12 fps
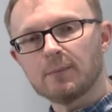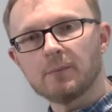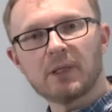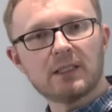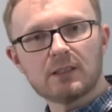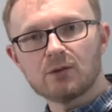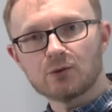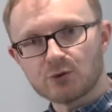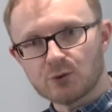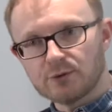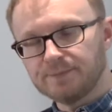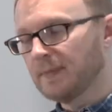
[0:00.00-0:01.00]
painted or
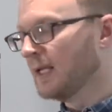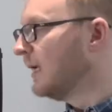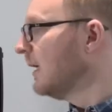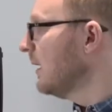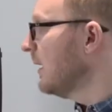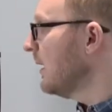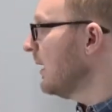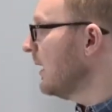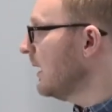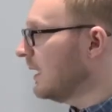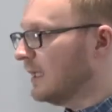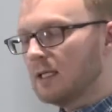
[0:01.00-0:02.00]
drawn,
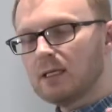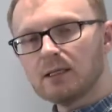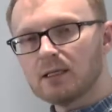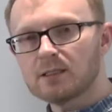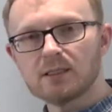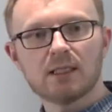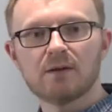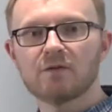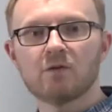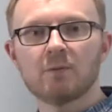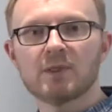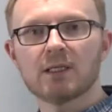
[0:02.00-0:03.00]
in as native
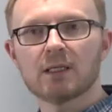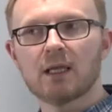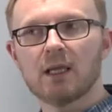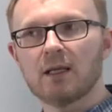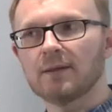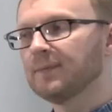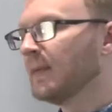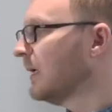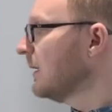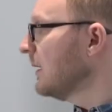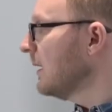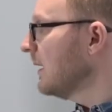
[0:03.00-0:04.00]
form as I can get it,
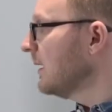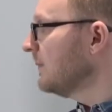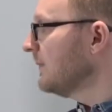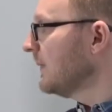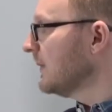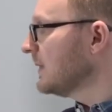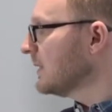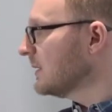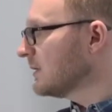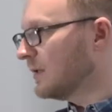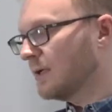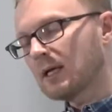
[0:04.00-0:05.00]

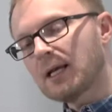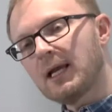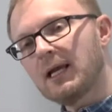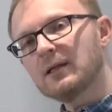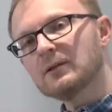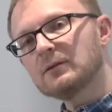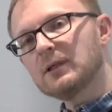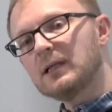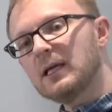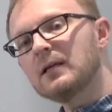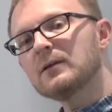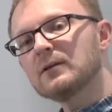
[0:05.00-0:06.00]
so that I can handle and
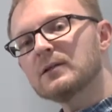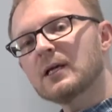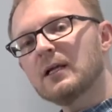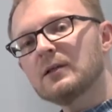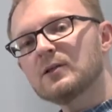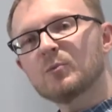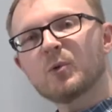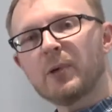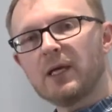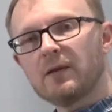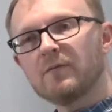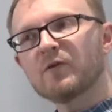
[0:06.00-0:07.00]
edit those colors and
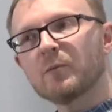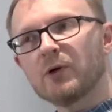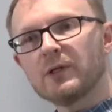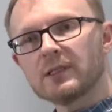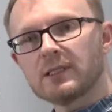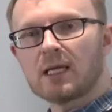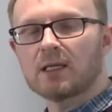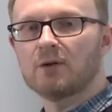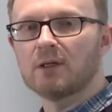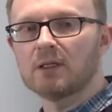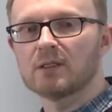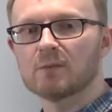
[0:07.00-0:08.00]
prepare them for print as
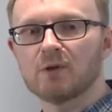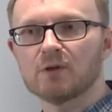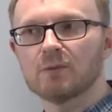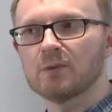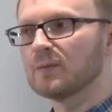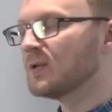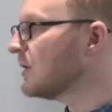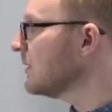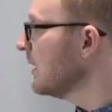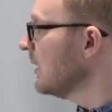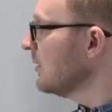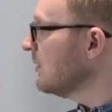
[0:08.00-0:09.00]
accurately as possible.
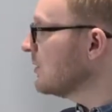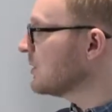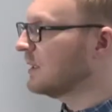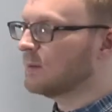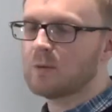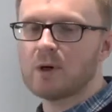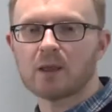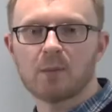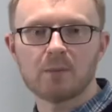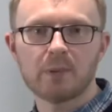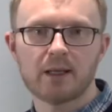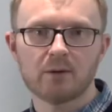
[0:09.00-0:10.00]
So usually we
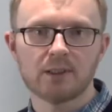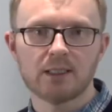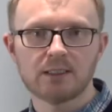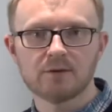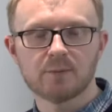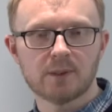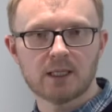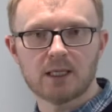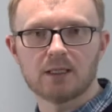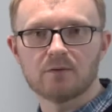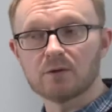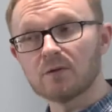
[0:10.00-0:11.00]
recommend panel native, but
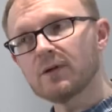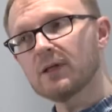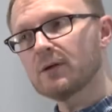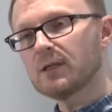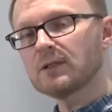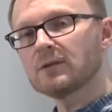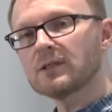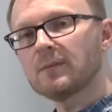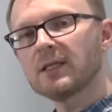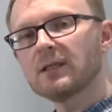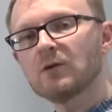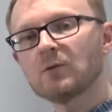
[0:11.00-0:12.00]
again, if you're a video editor or
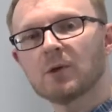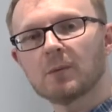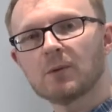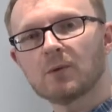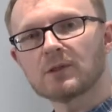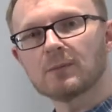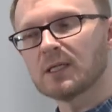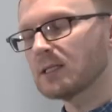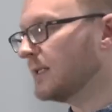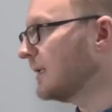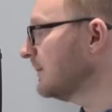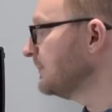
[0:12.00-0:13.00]
something, you'll probably want to mix
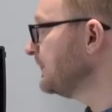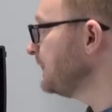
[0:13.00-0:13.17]
that up.